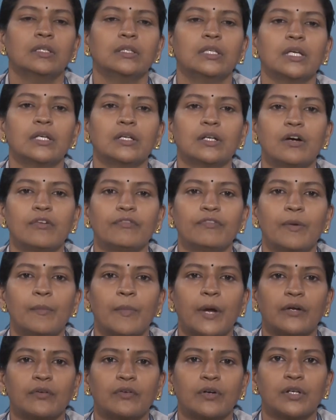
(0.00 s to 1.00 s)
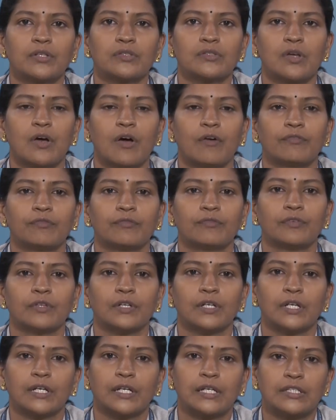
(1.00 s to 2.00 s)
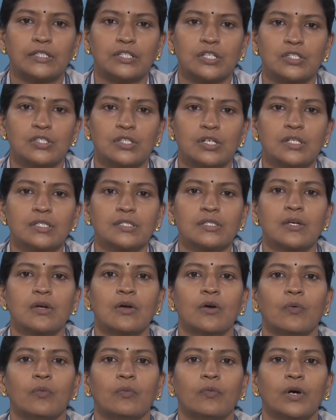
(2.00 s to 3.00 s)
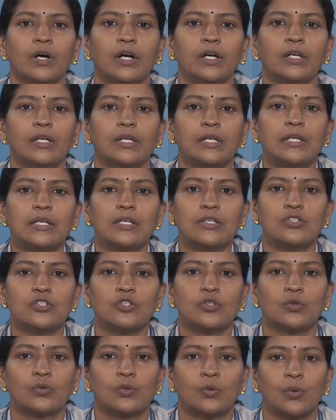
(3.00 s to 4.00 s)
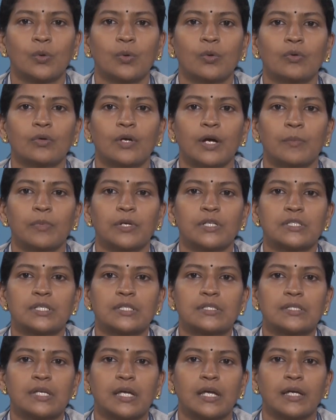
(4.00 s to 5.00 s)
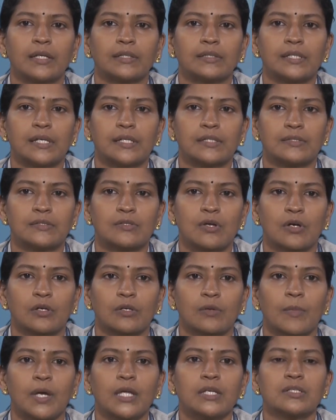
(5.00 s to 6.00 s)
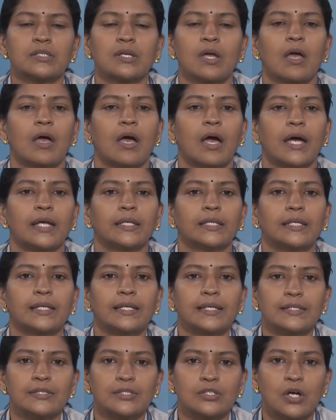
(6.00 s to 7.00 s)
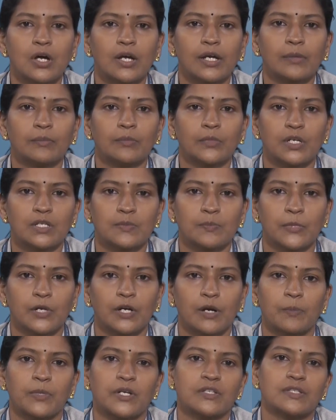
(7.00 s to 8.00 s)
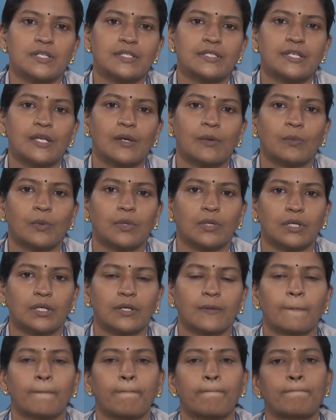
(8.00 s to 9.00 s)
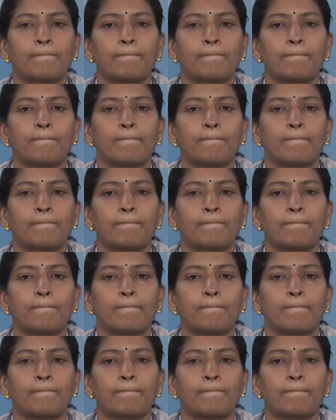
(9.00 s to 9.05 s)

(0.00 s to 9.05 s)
Think of a matrix of integers where each row represents a text document and each column represents a word.